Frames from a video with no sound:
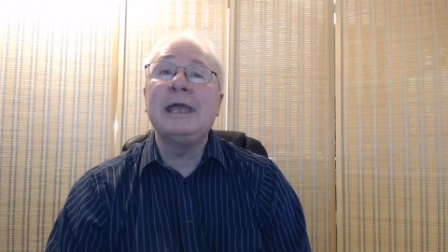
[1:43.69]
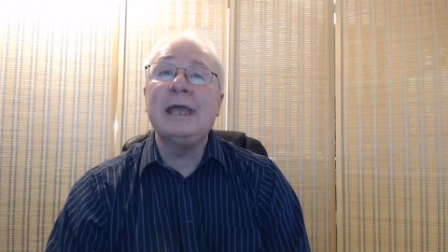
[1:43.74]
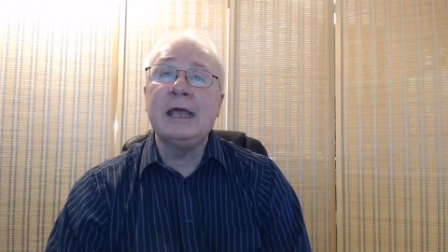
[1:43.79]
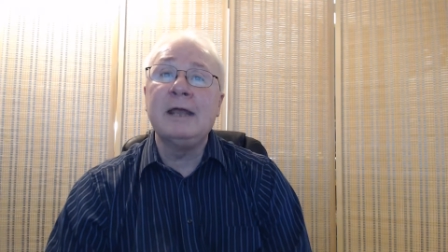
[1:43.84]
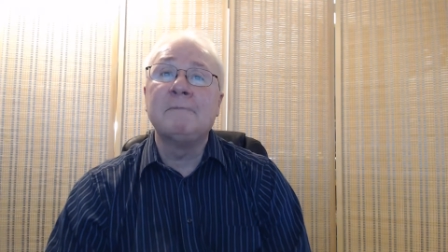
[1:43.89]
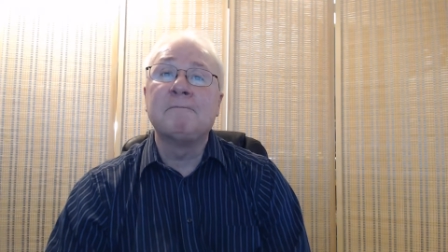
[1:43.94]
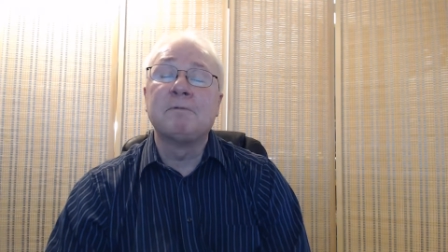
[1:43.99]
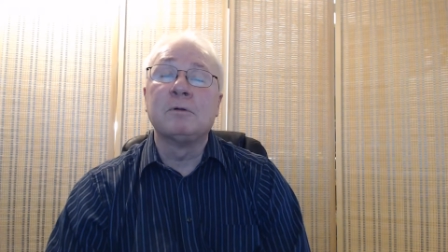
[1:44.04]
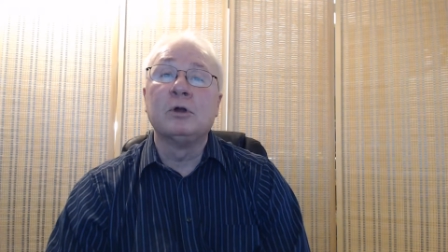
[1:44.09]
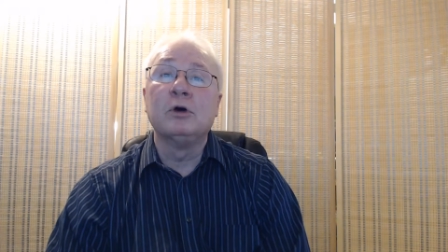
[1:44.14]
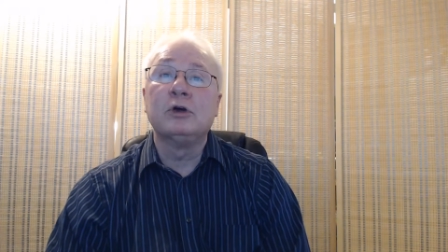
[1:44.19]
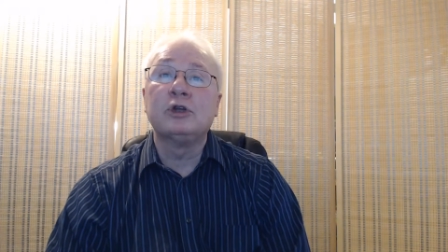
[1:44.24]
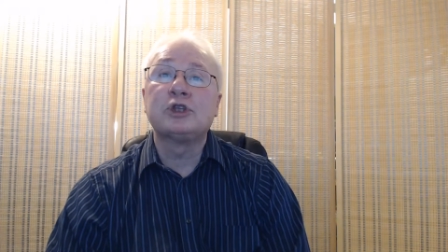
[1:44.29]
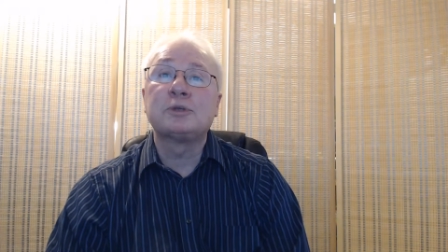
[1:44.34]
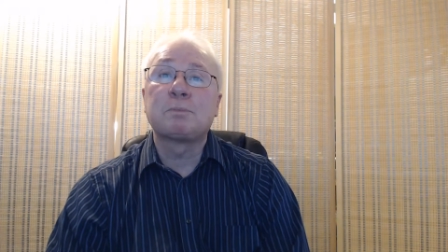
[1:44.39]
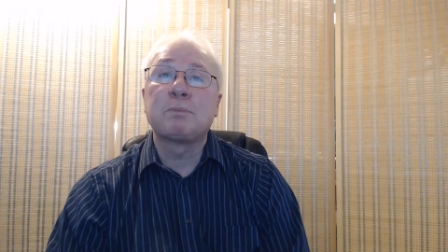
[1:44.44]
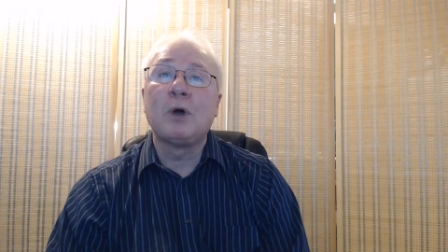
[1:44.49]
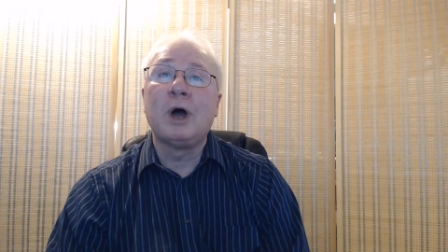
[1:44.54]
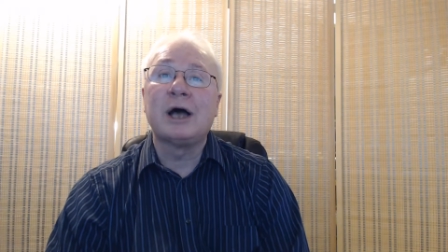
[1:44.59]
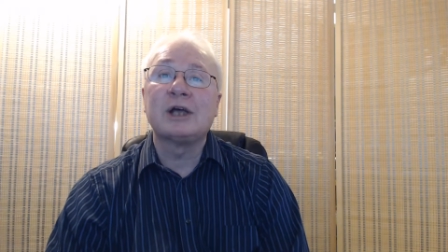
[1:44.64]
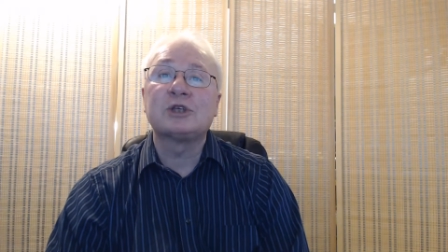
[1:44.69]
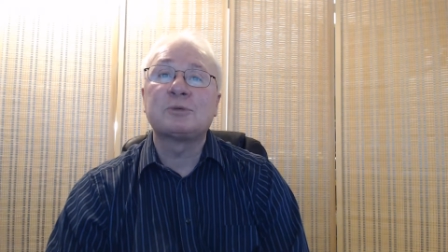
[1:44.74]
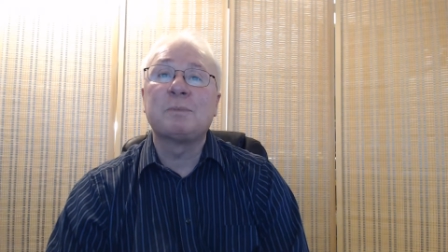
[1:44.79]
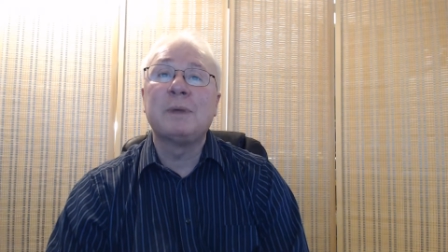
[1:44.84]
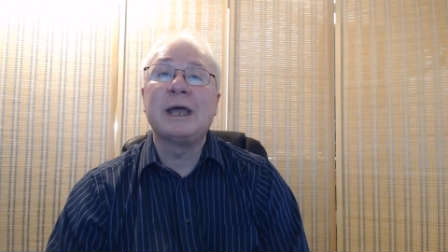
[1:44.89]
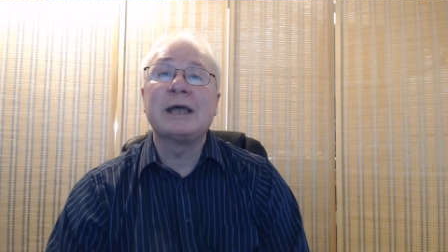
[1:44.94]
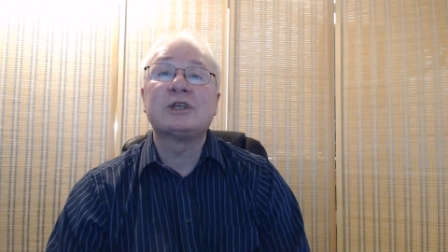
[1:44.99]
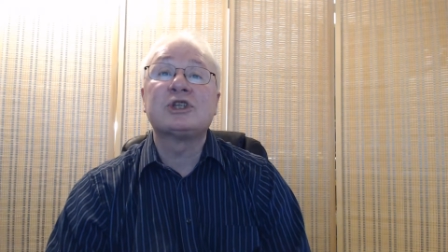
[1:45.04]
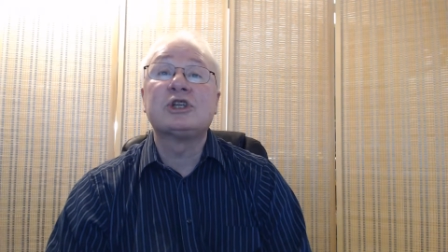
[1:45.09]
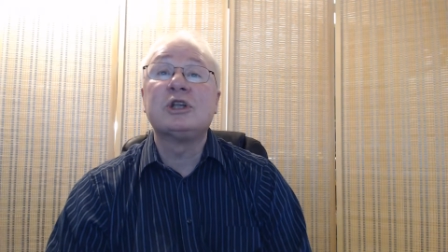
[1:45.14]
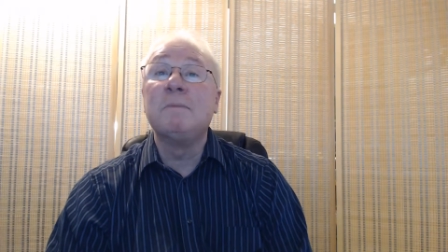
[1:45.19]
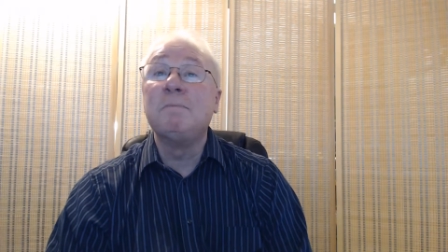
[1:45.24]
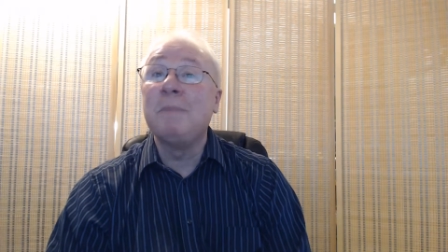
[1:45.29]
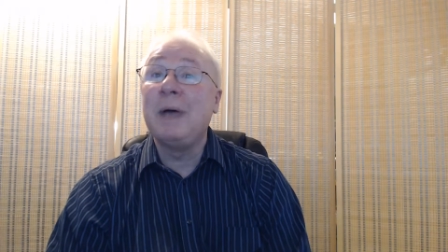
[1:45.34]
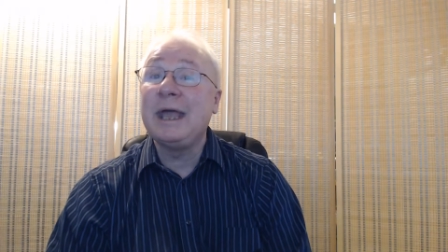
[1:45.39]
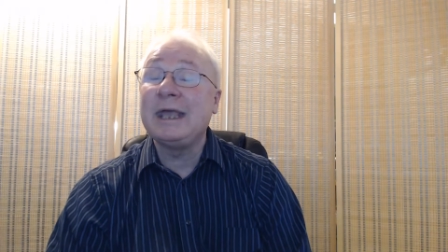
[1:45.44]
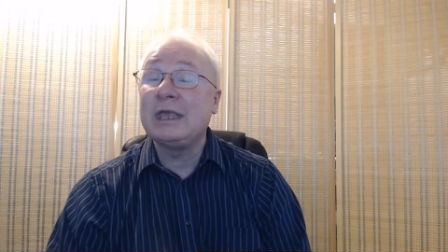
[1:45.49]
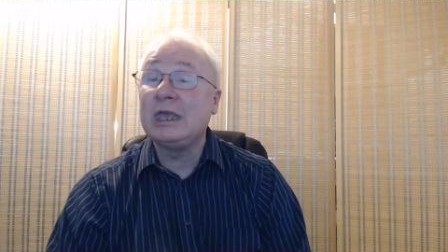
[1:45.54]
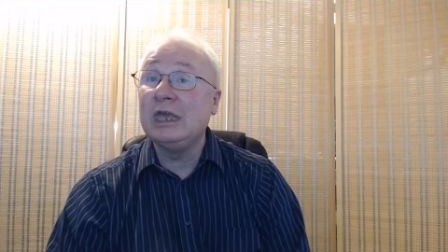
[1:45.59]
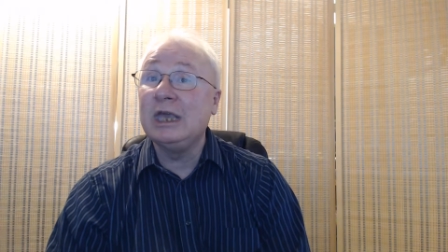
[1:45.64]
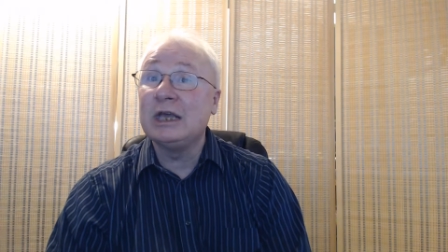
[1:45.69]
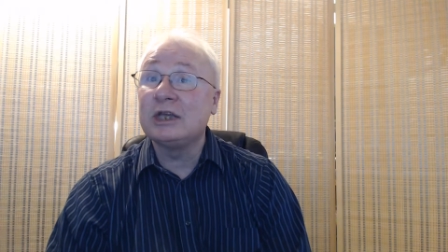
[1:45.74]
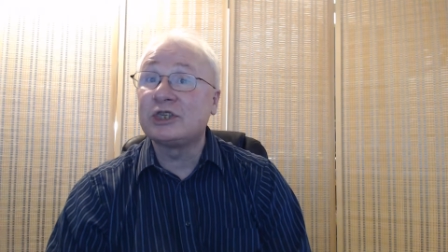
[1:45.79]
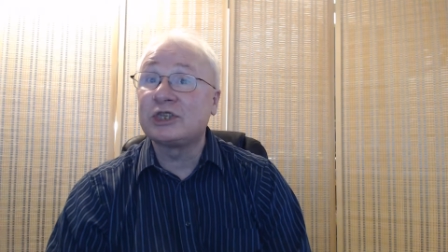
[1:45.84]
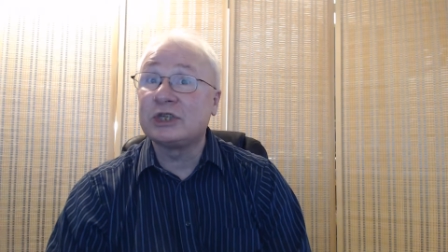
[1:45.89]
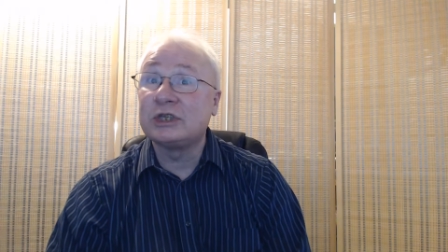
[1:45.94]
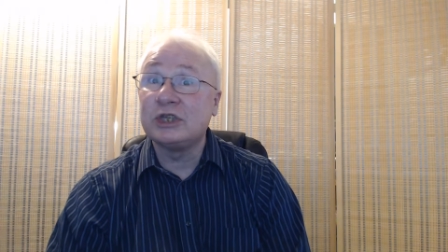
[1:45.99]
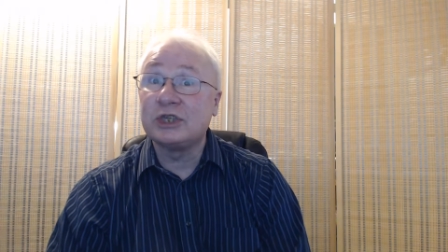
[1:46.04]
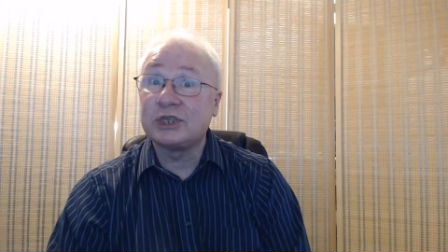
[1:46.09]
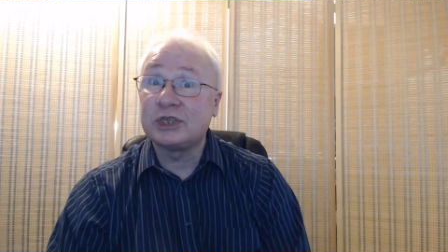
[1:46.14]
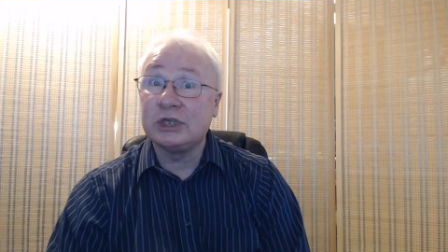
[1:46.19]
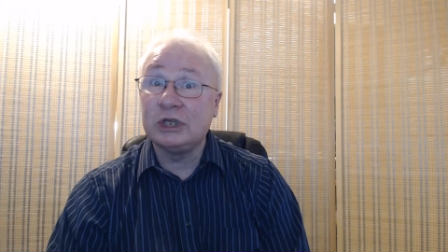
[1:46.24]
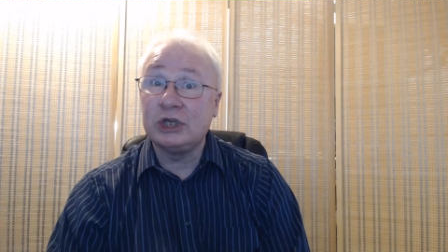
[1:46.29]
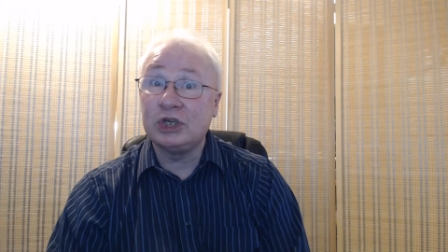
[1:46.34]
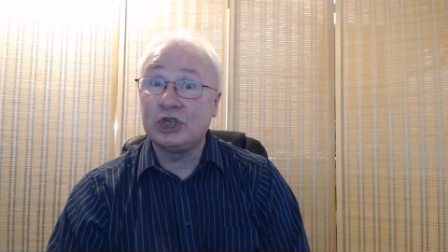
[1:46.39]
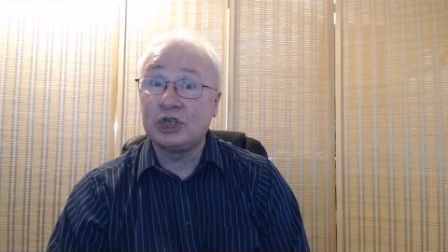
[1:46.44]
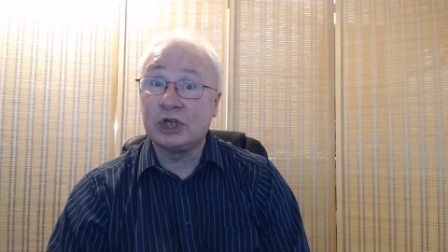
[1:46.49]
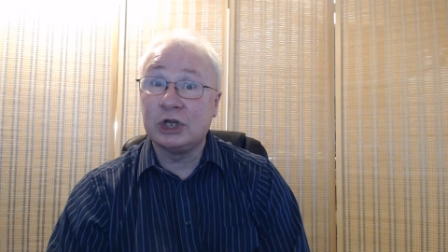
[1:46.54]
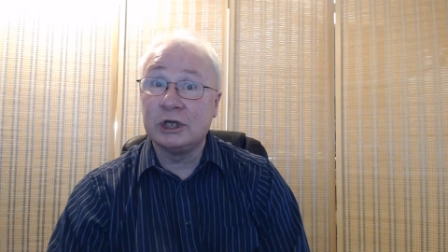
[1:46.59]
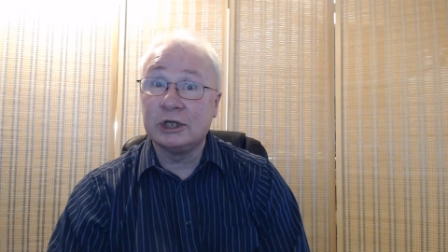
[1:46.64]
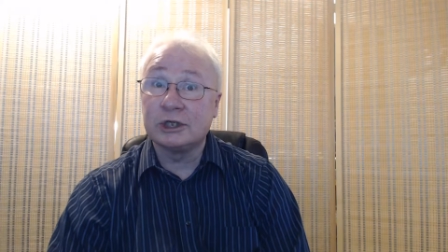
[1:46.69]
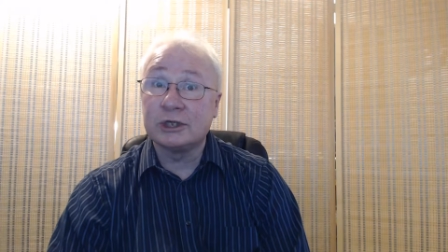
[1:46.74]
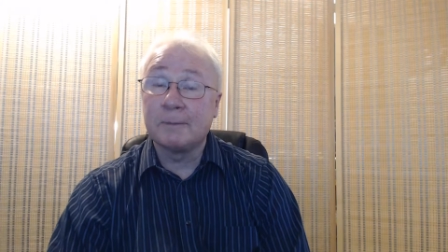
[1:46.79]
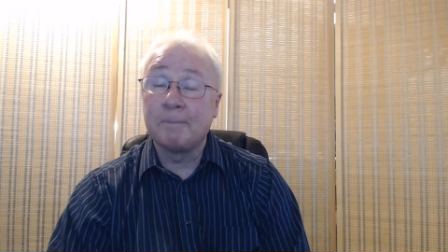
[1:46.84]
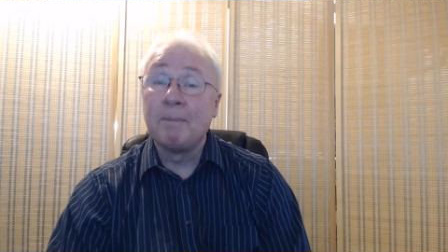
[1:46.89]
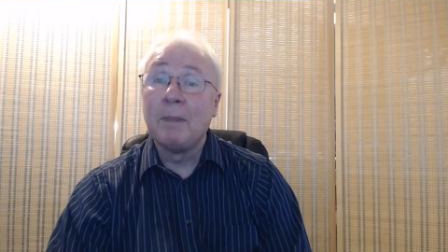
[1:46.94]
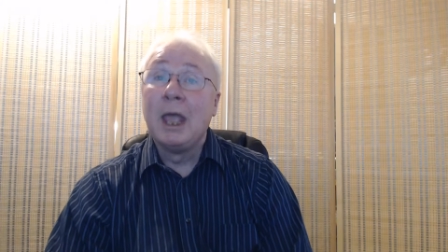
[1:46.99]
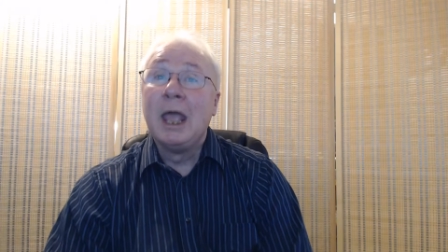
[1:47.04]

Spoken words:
influence prospects to make yes decisions.